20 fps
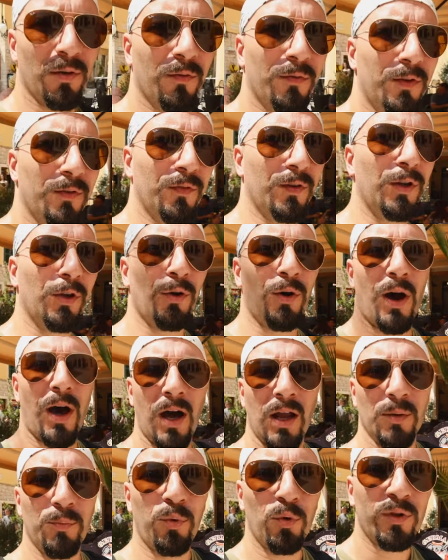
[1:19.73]
of the video,
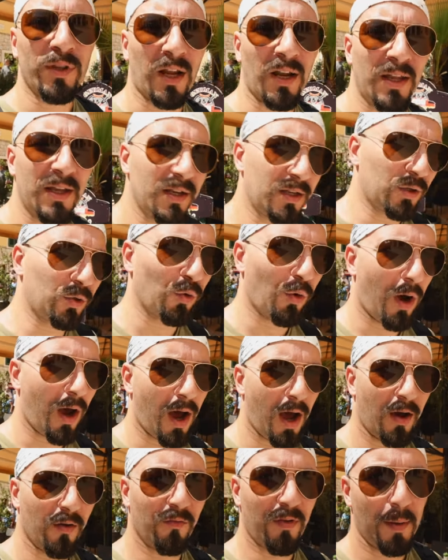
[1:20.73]
I'll put a link to
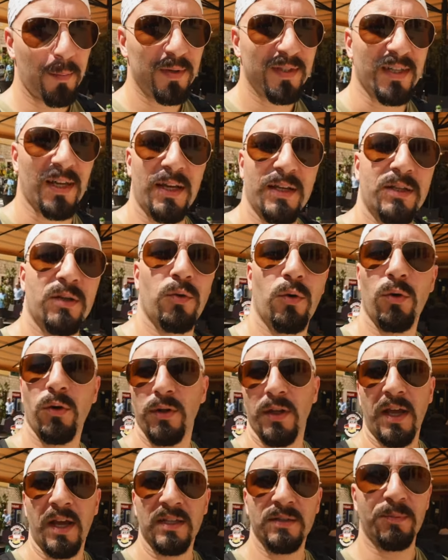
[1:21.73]
a website
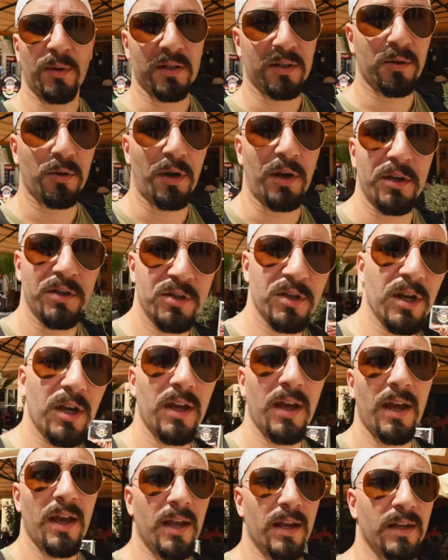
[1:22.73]
called Expat
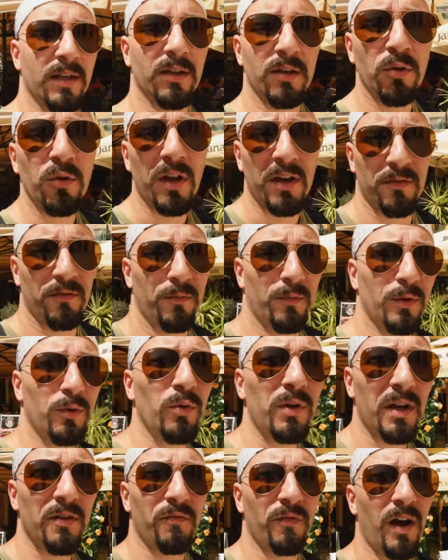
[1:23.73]
Croatia, and
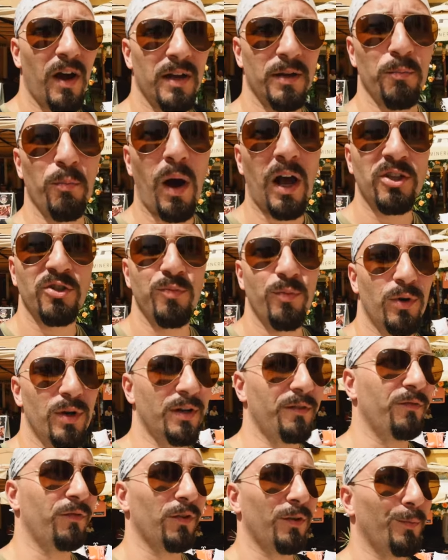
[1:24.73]
you can find much
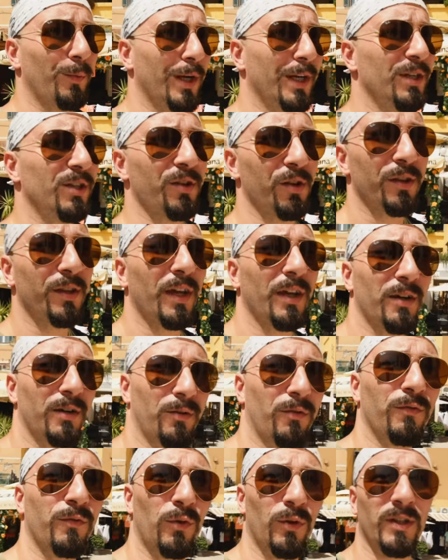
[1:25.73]
more information there,
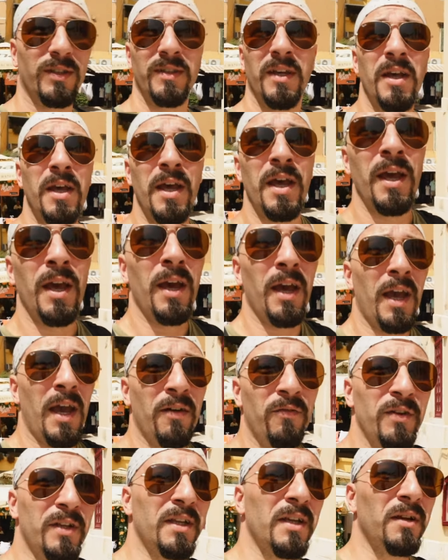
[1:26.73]
of course.
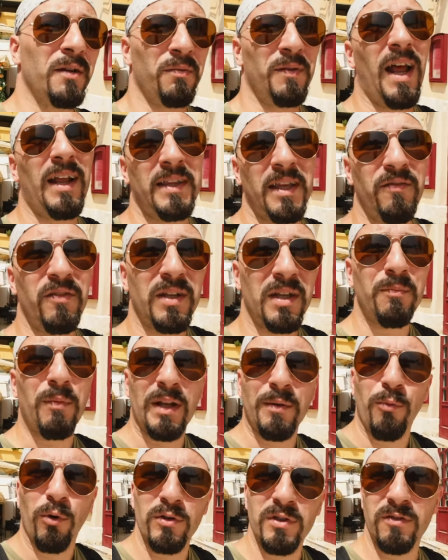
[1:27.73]
Everything, not everything,
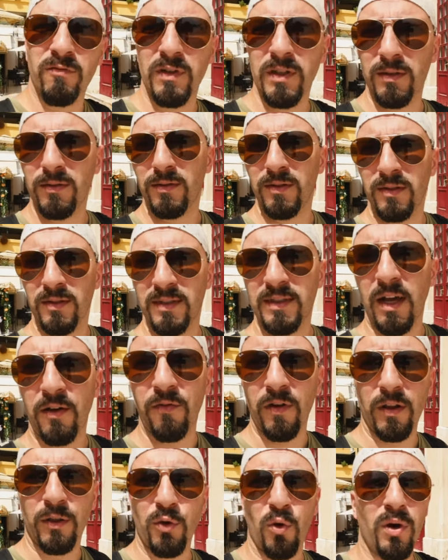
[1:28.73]
but most of the stuff
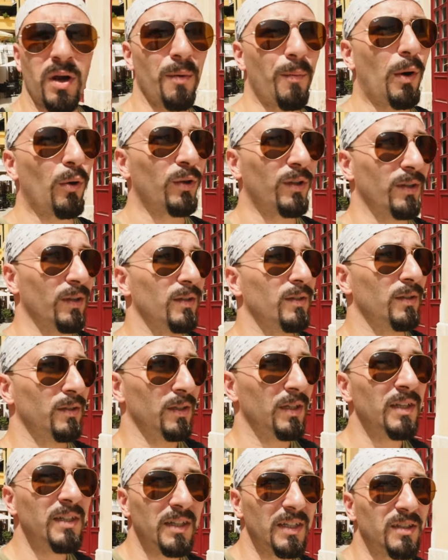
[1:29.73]
I'll talk about
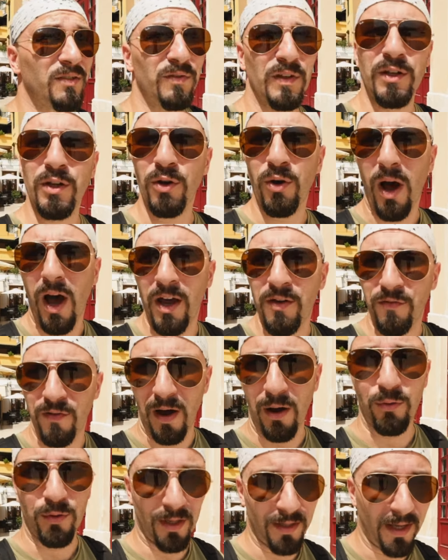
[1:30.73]
in this video, I
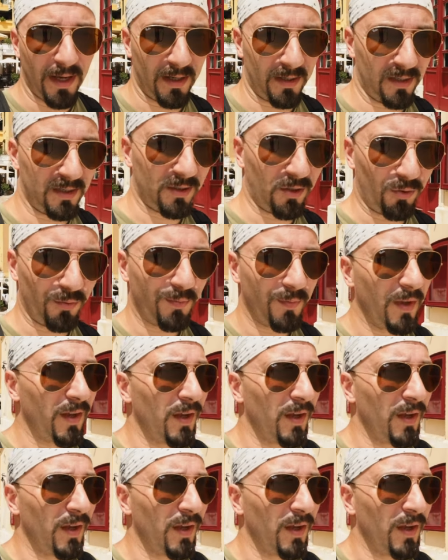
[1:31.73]
found there. So,